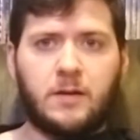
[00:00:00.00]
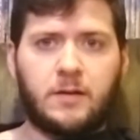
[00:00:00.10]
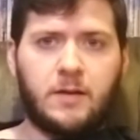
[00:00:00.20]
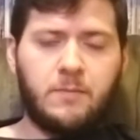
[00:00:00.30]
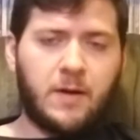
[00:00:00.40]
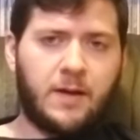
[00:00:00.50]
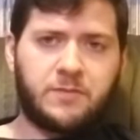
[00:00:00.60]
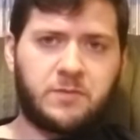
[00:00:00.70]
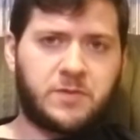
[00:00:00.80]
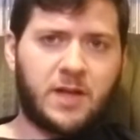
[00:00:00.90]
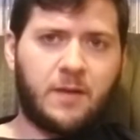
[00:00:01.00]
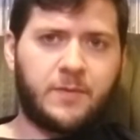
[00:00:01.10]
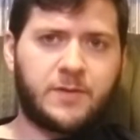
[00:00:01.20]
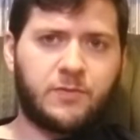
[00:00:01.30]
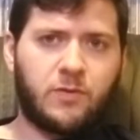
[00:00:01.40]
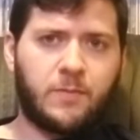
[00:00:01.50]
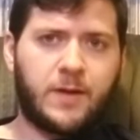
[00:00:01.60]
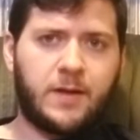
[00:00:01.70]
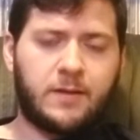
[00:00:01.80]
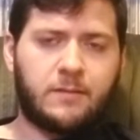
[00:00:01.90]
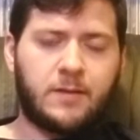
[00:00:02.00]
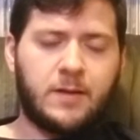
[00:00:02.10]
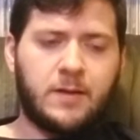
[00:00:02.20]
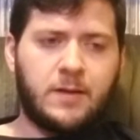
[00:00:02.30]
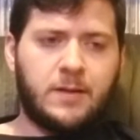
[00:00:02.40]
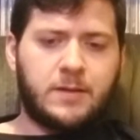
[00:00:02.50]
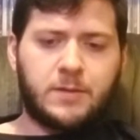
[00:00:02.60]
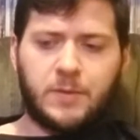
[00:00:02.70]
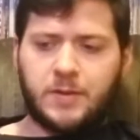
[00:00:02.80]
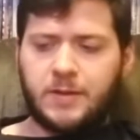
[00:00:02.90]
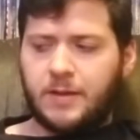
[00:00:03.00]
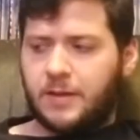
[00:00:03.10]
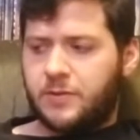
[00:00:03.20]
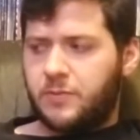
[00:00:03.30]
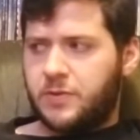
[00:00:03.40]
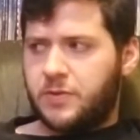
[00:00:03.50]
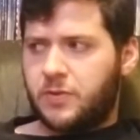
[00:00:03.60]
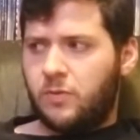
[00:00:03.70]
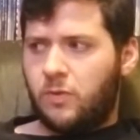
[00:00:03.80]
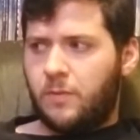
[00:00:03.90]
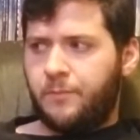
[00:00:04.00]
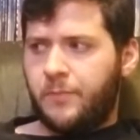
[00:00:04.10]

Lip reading: He might have some zombies for me and some other things, which is cool.